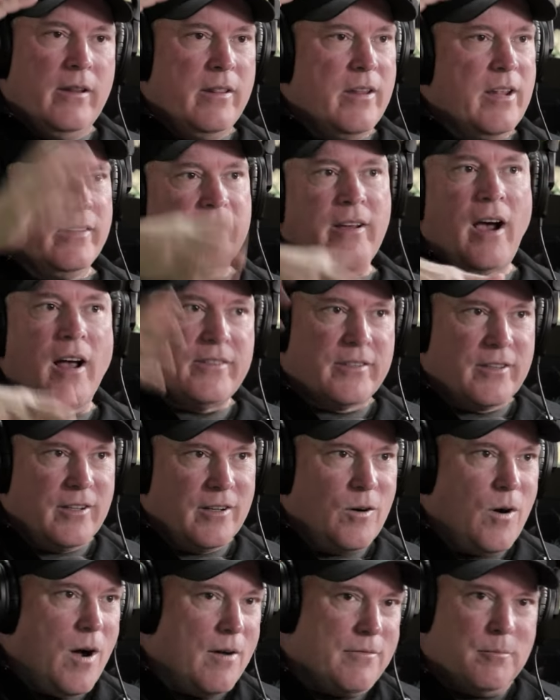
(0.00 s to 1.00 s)
then Todd's
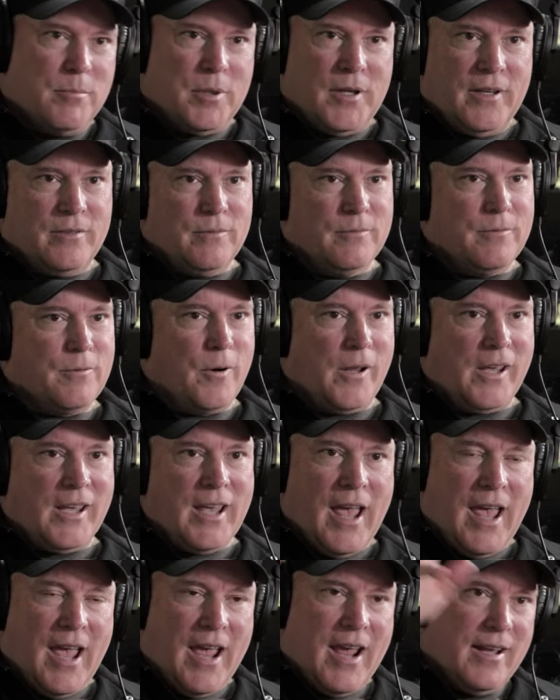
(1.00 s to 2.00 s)
going to go off and play some
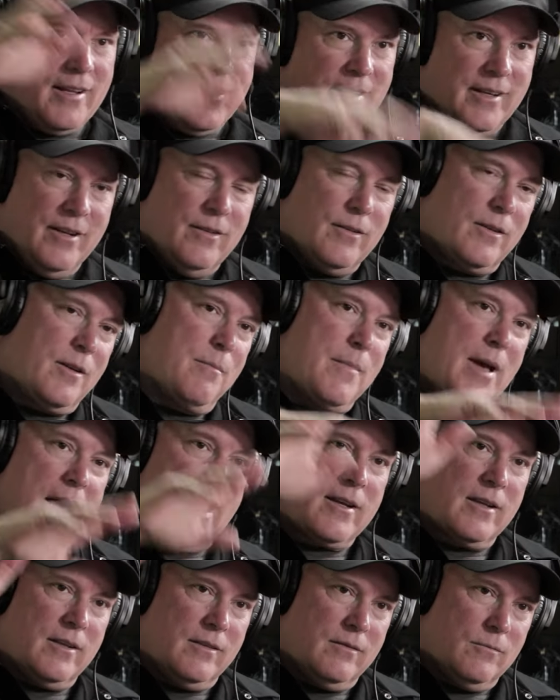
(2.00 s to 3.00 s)
40K, and then he'll come
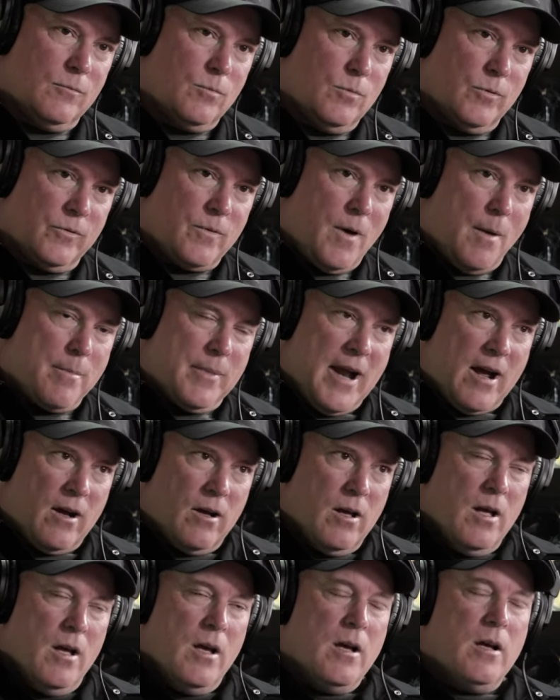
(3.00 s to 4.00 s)
back and we'll swap it
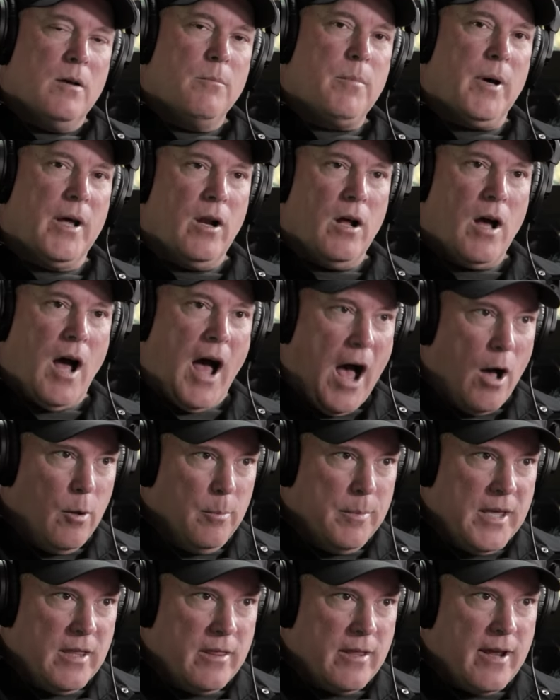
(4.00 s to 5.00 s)
out. Yeah. But I'll
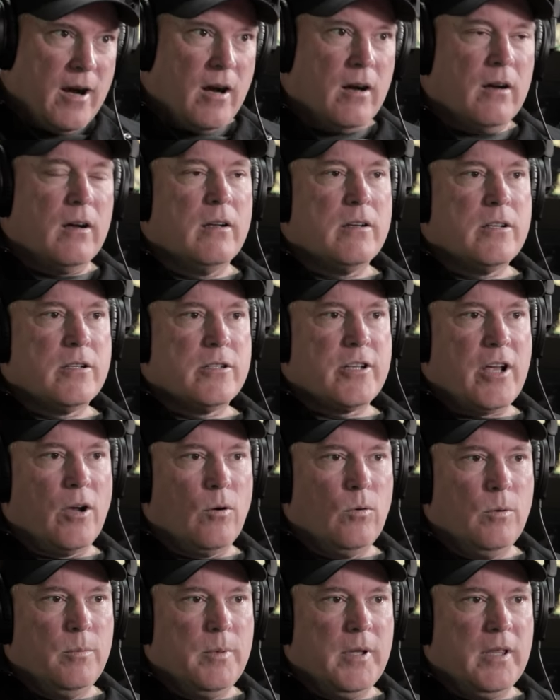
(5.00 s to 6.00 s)
be there.
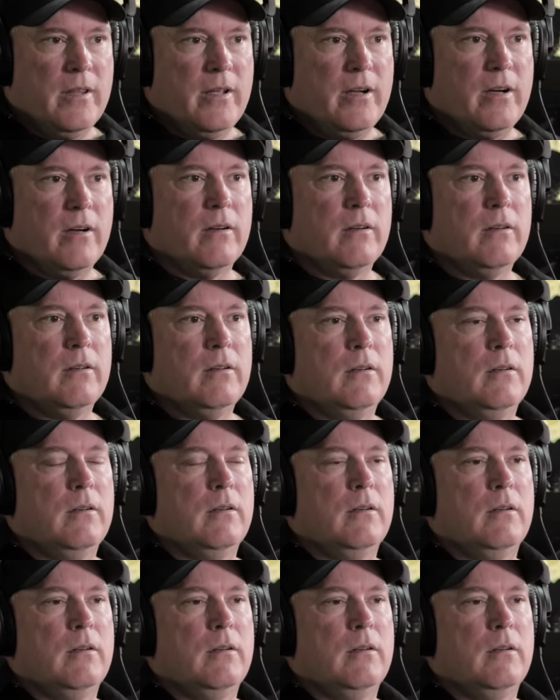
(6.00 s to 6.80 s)
Shell will be there. You're